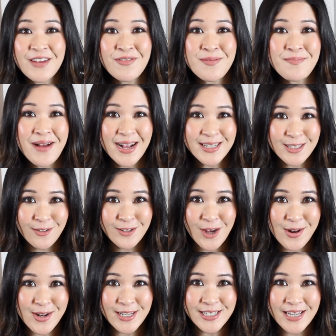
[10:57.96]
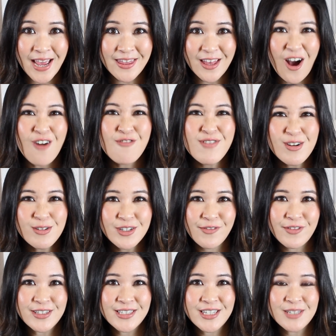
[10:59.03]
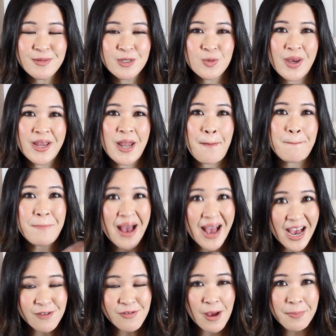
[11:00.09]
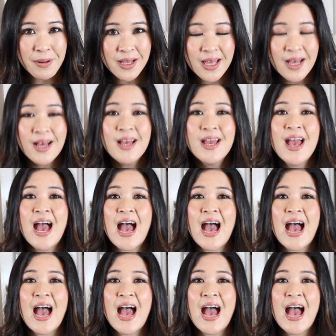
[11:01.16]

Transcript: from the bags that I've shown you today, there are real differences between a bad replica